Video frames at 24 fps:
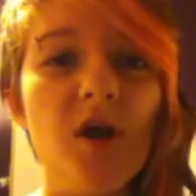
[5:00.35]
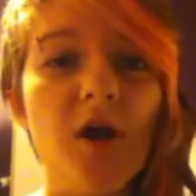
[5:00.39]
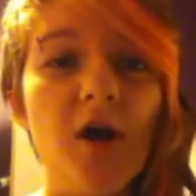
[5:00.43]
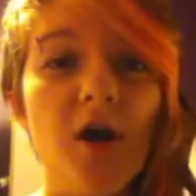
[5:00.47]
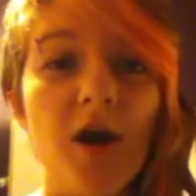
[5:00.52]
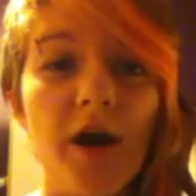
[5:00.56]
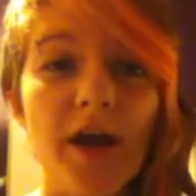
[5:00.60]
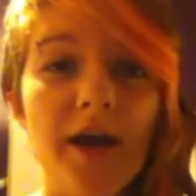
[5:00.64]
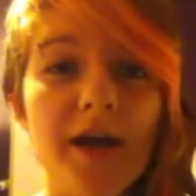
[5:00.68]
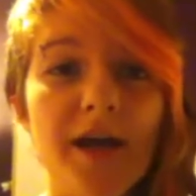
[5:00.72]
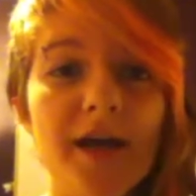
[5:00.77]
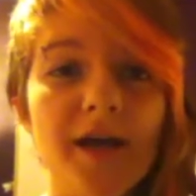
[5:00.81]

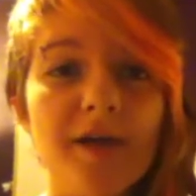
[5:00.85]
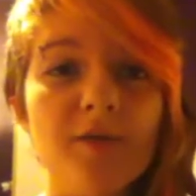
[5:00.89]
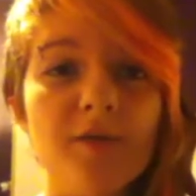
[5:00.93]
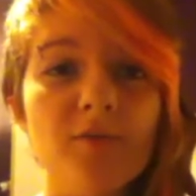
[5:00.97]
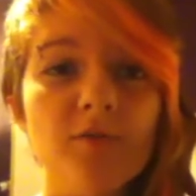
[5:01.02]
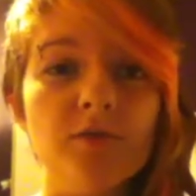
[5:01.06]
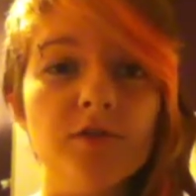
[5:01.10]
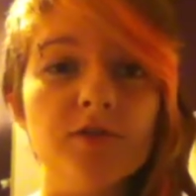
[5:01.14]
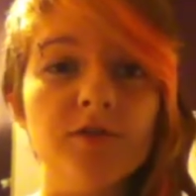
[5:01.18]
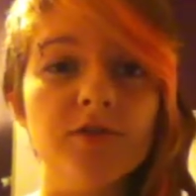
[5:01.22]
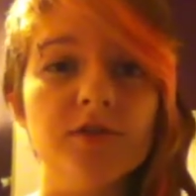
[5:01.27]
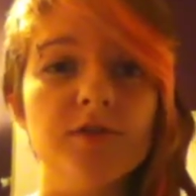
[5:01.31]
I
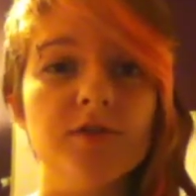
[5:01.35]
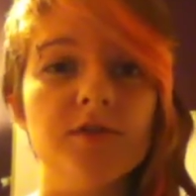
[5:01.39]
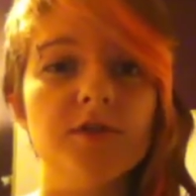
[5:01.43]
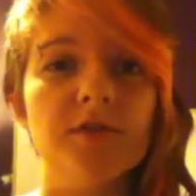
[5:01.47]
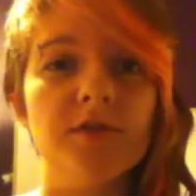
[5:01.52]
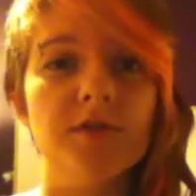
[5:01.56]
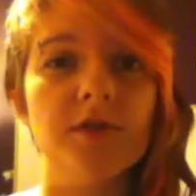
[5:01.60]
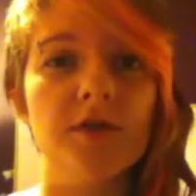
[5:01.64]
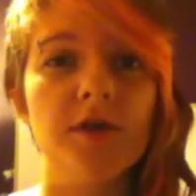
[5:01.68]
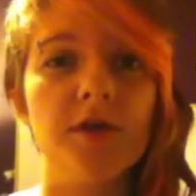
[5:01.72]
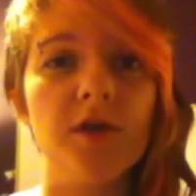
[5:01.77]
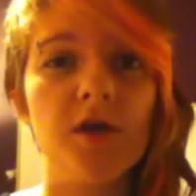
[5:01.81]
was
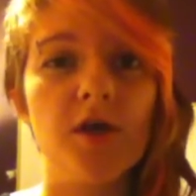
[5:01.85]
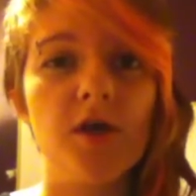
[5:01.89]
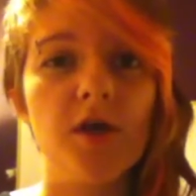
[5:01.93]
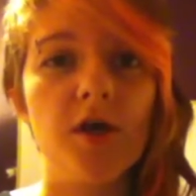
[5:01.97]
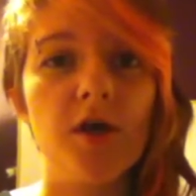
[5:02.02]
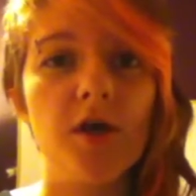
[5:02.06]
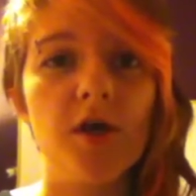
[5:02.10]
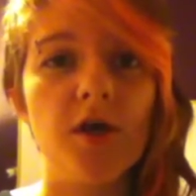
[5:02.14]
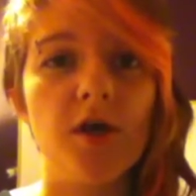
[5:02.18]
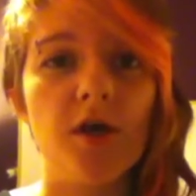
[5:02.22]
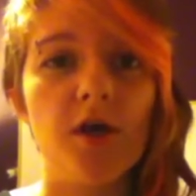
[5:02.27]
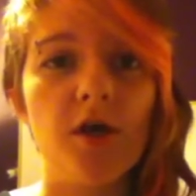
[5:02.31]

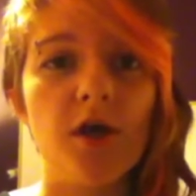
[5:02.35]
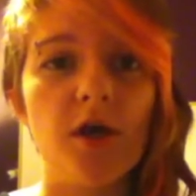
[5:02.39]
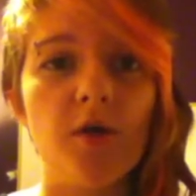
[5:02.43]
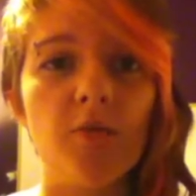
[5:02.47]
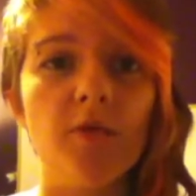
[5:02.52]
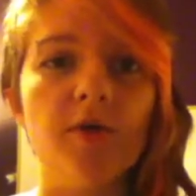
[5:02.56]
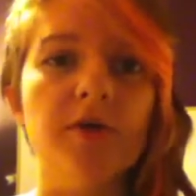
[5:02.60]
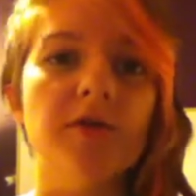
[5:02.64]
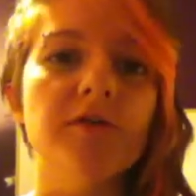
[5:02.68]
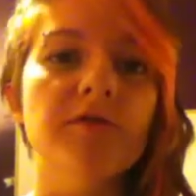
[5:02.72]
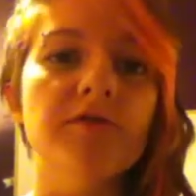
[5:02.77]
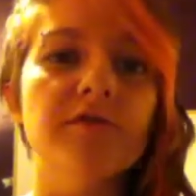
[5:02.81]

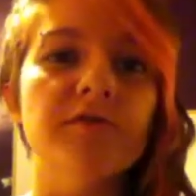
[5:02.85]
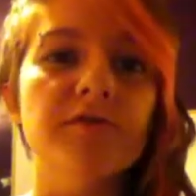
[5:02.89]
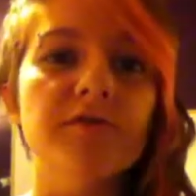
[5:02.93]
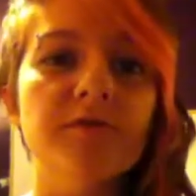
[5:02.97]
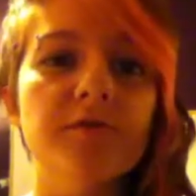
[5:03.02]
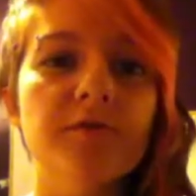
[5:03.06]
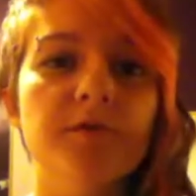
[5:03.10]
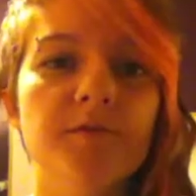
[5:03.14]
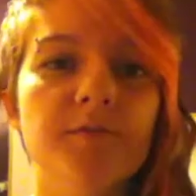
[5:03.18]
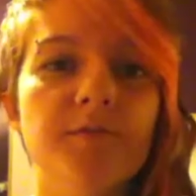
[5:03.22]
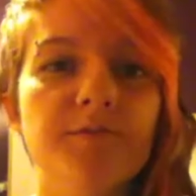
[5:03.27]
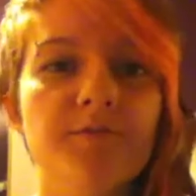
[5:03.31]
one
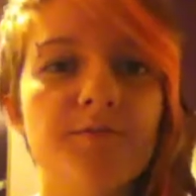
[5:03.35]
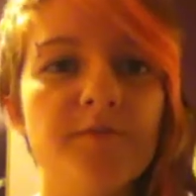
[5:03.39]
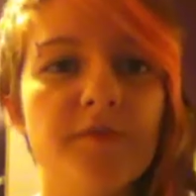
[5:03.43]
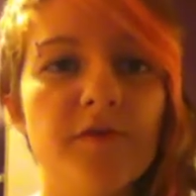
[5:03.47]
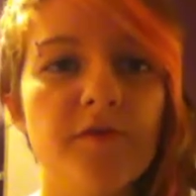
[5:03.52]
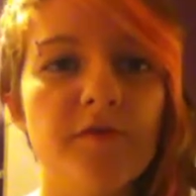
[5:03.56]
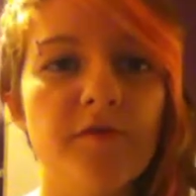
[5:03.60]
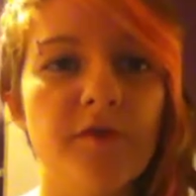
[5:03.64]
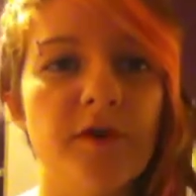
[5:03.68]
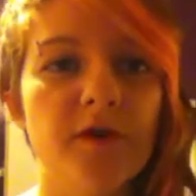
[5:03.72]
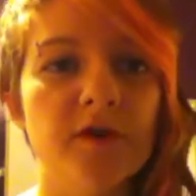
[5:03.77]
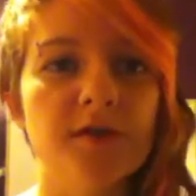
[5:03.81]
of the
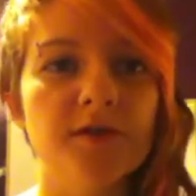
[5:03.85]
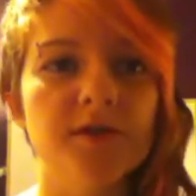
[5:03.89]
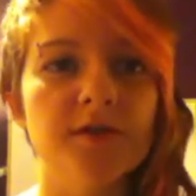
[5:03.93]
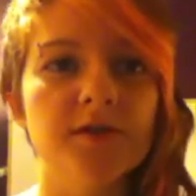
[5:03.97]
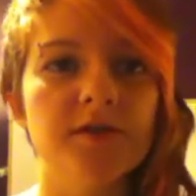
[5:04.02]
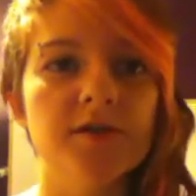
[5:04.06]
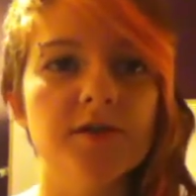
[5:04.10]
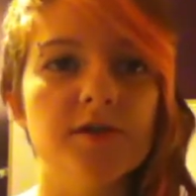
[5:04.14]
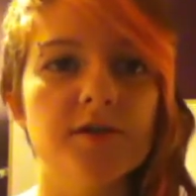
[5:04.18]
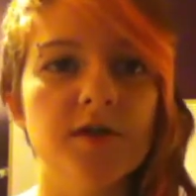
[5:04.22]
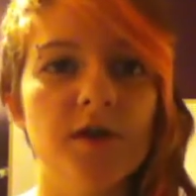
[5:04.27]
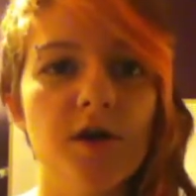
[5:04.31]

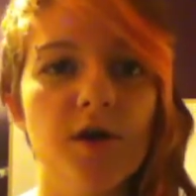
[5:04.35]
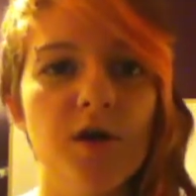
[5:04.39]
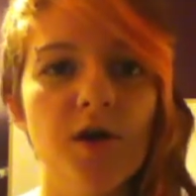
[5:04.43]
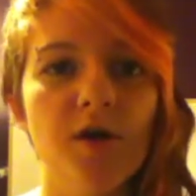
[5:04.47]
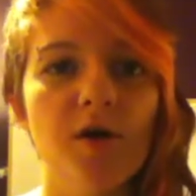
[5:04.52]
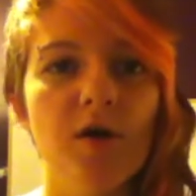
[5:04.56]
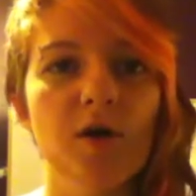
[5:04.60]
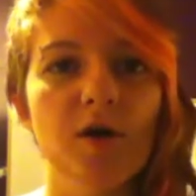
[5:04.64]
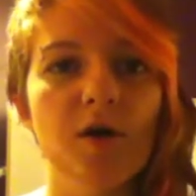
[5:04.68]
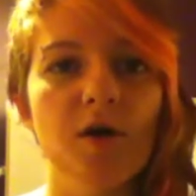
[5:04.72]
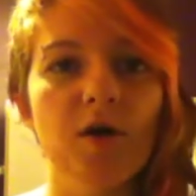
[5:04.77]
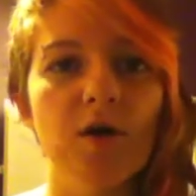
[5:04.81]
first
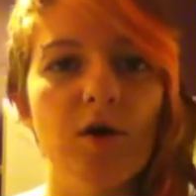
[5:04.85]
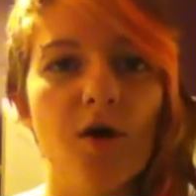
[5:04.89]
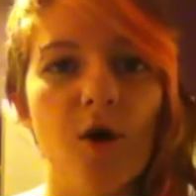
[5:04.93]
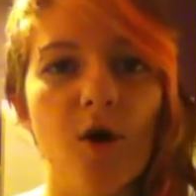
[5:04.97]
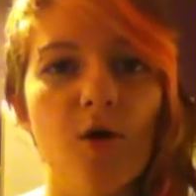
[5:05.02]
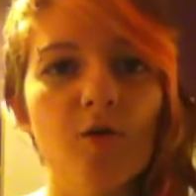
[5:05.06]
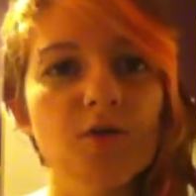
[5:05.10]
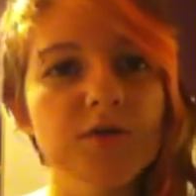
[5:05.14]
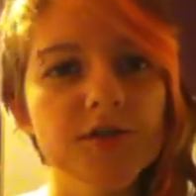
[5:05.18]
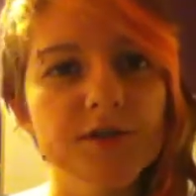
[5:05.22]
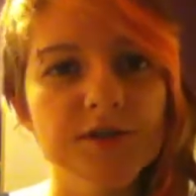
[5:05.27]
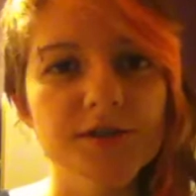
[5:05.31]

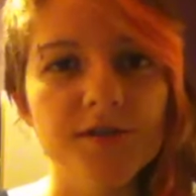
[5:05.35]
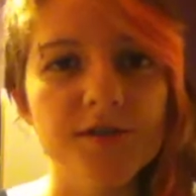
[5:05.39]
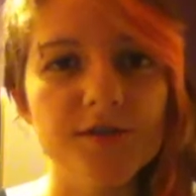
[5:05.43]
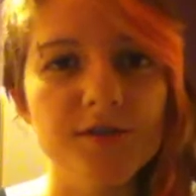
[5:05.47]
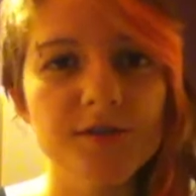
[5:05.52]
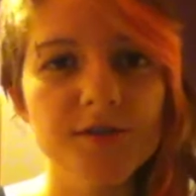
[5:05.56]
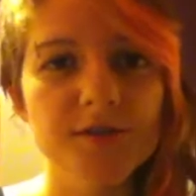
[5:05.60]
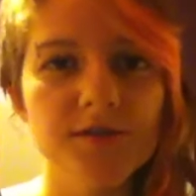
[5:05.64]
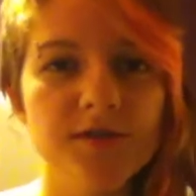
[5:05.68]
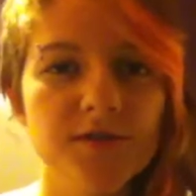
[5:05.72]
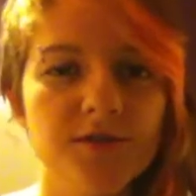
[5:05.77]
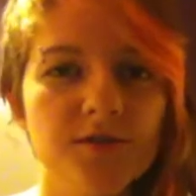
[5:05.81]

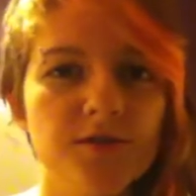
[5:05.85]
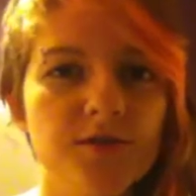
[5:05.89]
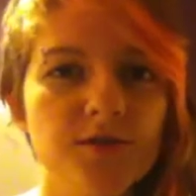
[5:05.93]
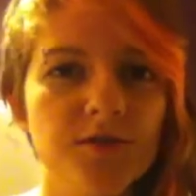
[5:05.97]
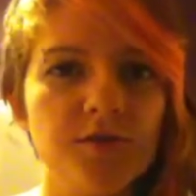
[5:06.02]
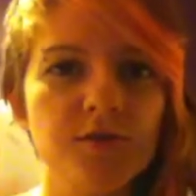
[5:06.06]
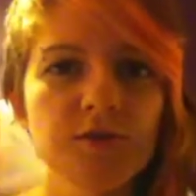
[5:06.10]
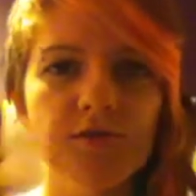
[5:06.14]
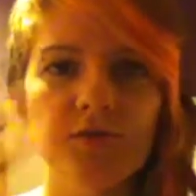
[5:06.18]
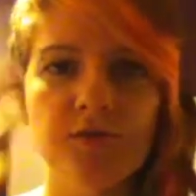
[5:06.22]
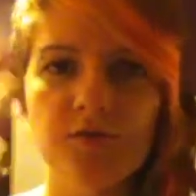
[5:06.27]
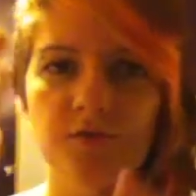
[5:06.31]
alters
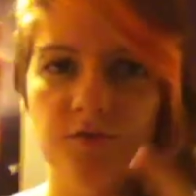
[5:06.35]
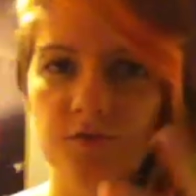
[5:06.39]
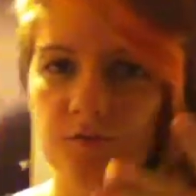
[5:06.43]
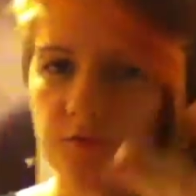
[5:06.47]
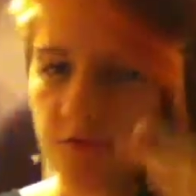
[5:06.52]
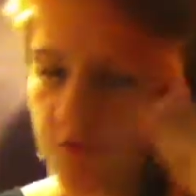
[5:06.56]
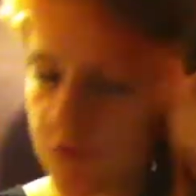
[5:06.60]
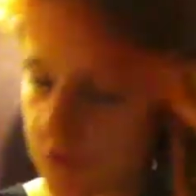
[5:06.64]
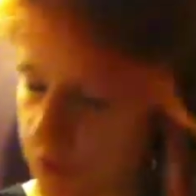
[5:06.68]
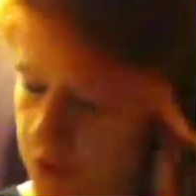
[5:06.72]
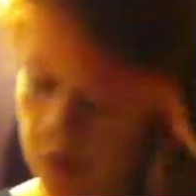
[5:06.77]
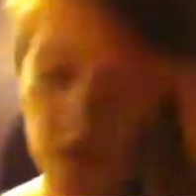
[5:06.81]

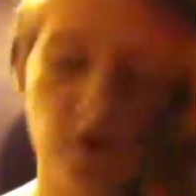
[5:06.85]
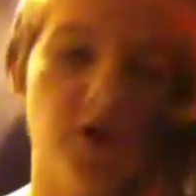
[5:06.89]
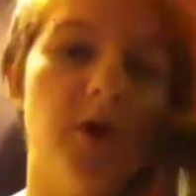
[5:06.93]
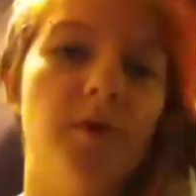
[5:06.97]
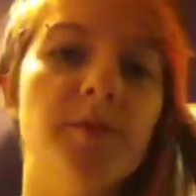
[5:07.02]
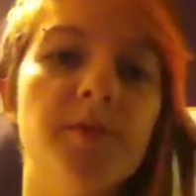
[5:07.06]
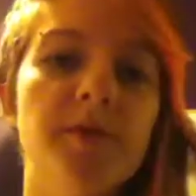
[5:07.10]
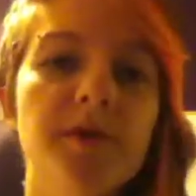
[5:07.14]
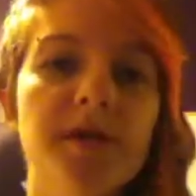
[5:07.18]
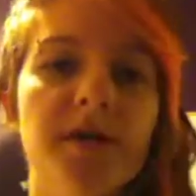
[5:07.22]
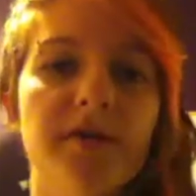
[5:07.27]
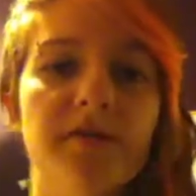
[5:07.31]
to show
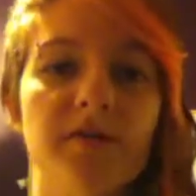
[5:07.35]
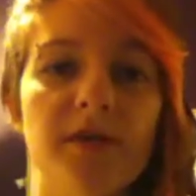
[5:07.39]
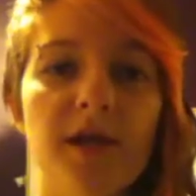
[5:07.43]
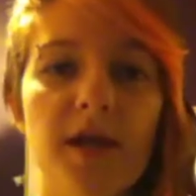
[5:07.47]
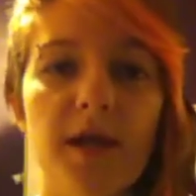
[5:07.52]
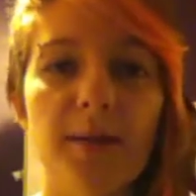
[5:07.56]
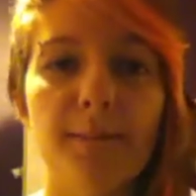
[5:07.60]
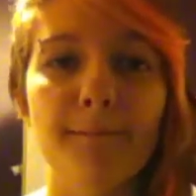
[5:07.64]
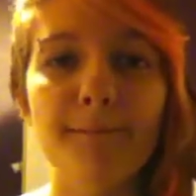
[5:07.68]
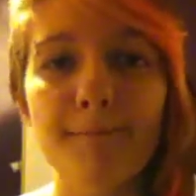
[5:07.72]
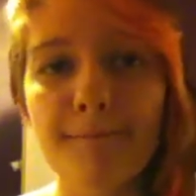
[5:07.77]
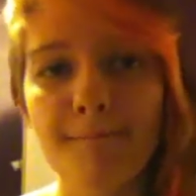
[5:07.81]
up and give a
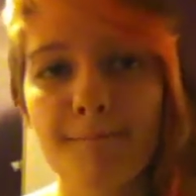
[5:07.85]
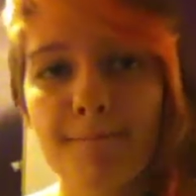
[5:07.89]
name.